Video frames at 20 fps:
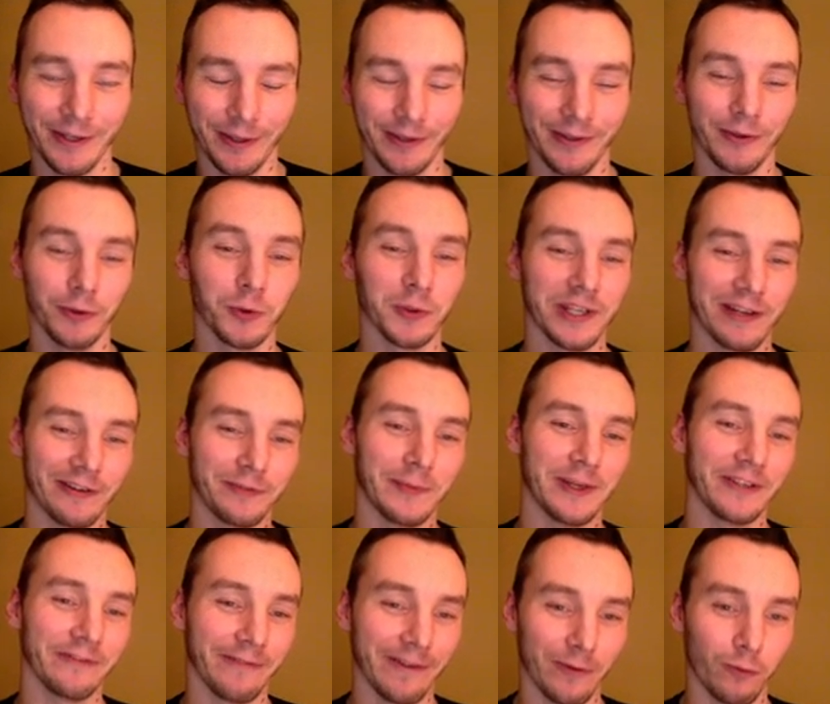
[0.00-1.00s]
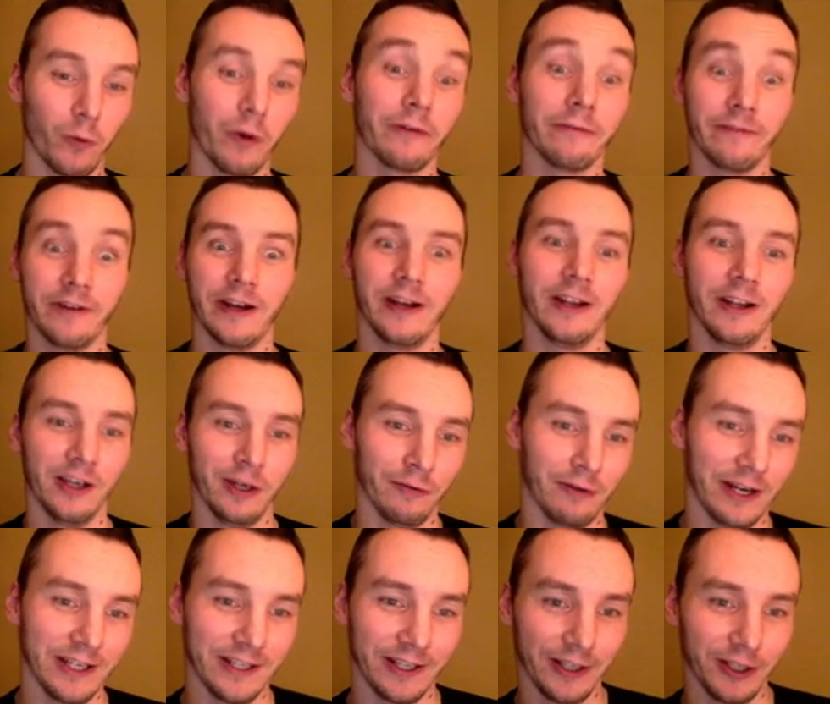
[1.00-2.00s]
You always have to specify what file you're
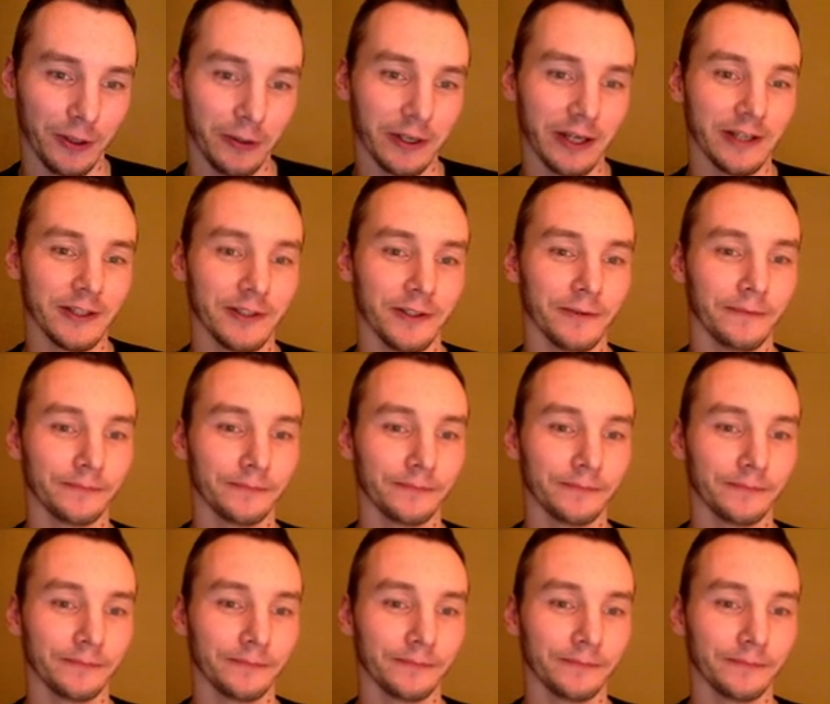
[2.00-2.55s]
writing a new line to.